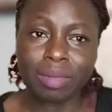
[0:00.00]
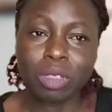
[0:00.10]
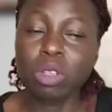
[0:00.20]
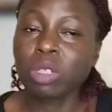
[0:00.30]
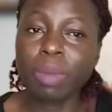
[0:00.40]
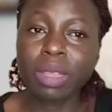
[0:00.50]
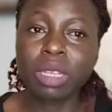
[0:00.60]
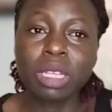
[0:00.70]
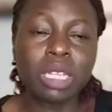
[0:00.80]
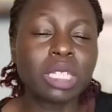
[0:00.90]
Not
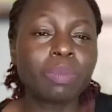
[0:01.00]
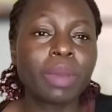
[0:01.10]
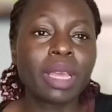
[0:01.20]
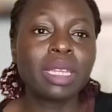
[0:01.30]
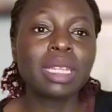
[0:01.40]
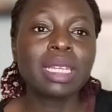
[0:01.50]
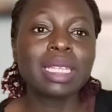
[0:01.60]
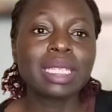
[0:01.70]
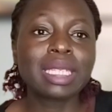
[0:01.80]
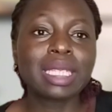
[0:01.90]
monthly, it's paid
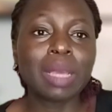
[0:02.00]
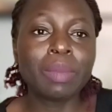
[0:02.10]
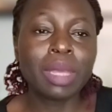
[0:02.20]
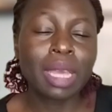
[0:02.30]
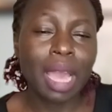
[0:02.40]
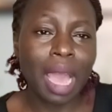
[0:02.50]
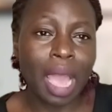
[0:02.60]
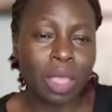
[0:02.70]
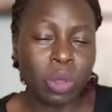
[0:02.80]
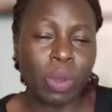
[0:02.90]

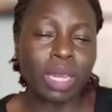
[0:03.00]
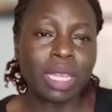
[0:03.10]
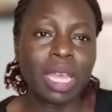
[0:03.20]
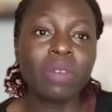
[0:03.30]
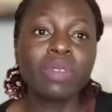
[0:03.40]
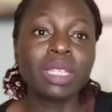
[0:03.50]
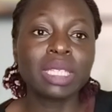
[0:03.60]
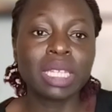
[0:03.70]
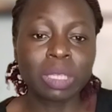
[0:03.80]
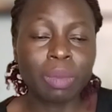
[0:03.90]
semi-annually. Every
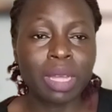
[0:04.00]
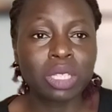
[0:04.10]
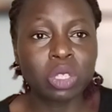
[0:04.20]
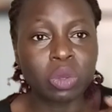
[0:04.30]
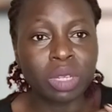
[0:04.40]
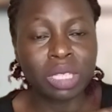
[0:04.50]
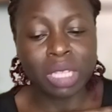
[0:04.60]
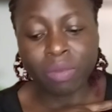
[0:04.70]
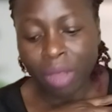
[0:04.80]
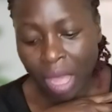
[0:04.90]
6 months, you
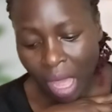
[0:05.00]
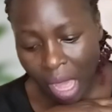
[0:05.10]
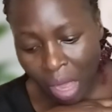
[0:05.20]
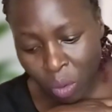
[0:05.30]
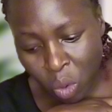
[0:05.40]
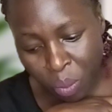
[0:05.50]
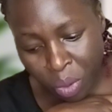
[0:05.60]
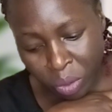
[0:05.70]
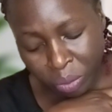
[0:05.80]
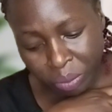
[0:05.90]
receive a coupon.